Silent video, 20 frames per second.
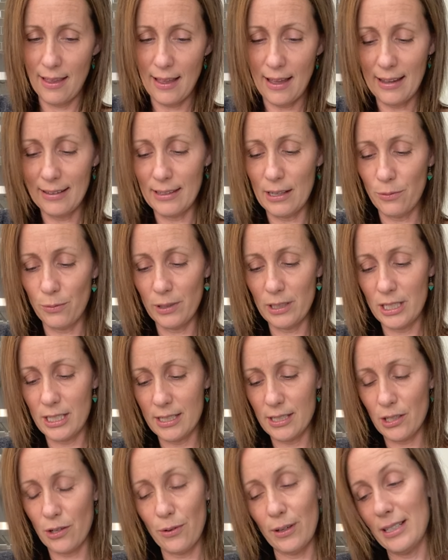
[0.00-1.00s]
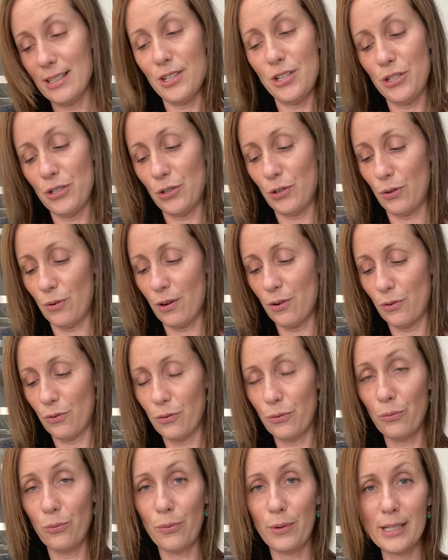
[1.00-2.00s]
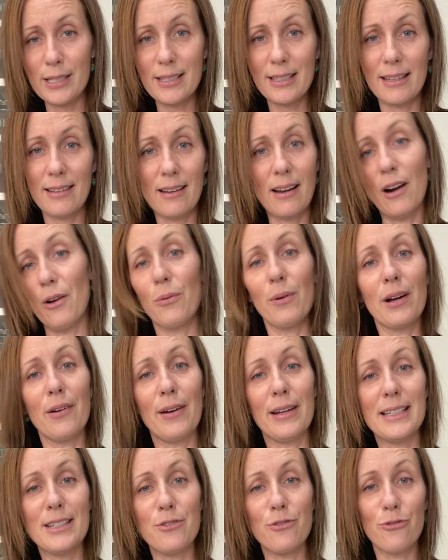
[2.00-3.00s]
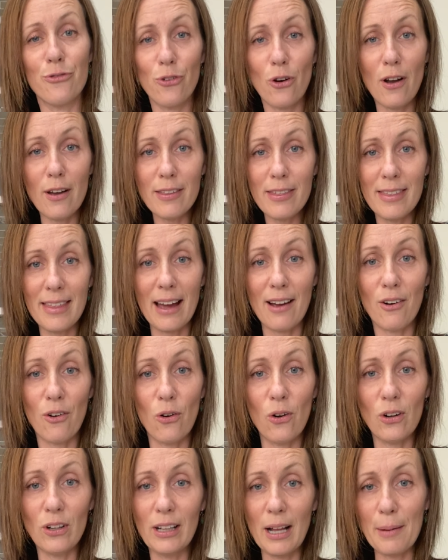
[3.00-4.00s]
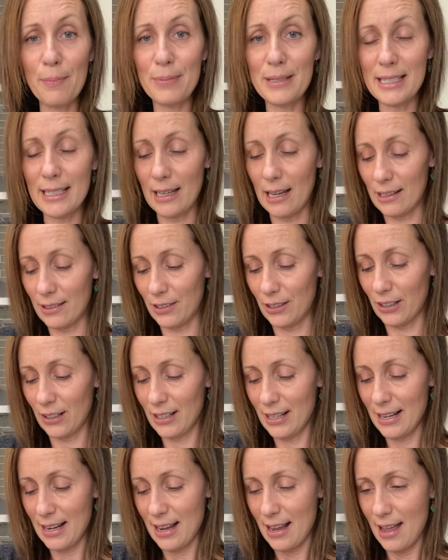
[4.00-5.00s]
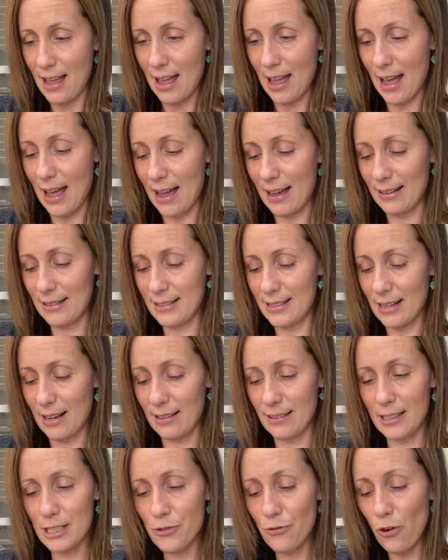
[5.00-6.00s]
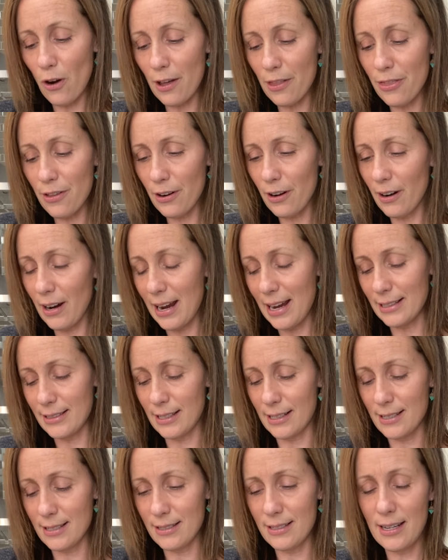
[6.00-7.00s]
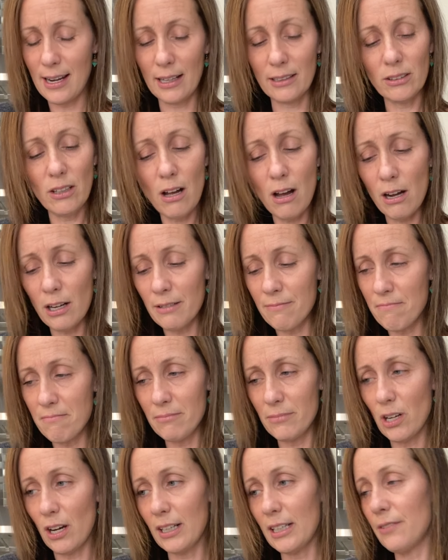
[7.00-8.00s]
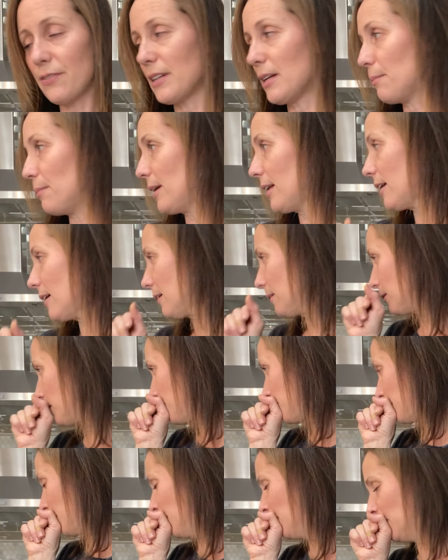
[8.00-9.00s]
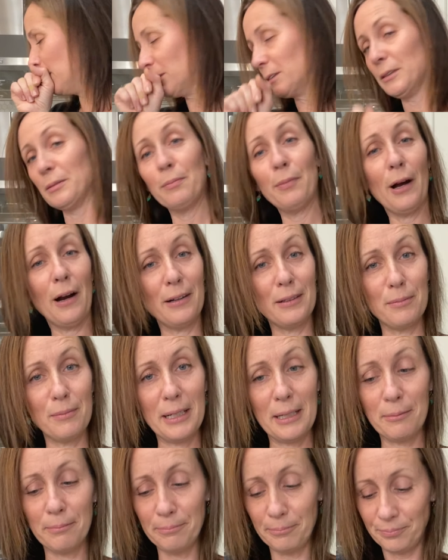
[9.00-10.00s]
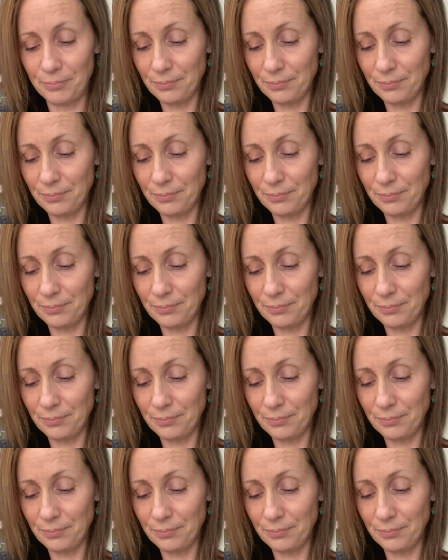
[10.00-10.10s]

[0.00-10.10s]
And then we're just going to we're going to froth that all up together. And this frother, it doesn't take long, not even a minute. Pardon me.